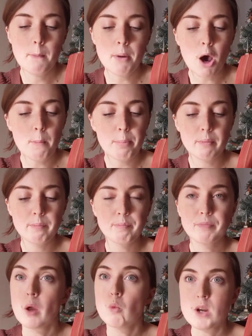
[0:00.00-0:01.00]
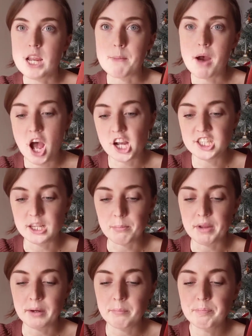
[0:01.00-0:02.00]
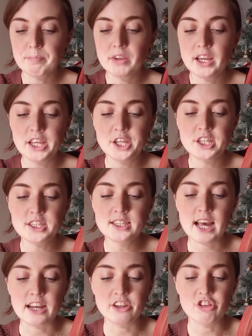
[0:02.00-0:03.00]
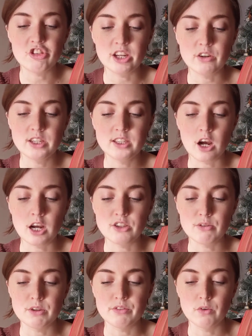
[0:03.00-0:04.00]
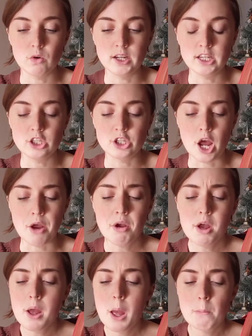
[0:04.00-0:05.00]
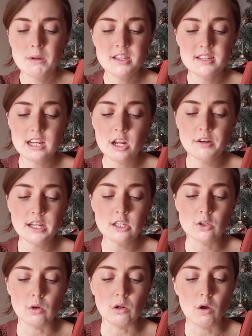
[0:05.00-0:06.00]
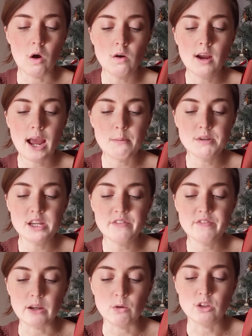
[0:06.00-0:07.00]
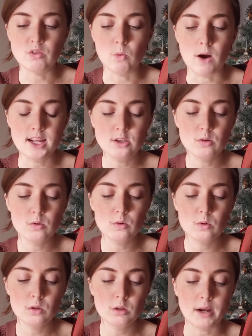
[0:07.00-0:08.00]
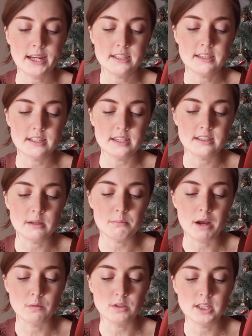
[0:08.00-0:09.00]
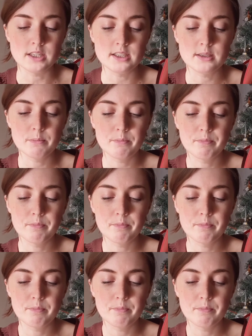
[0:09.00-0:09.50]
Pop! William heard something. He used his hand to shield his eyes from the falling snow, but still only saw long, empty fields of white all the way to the distant mountains.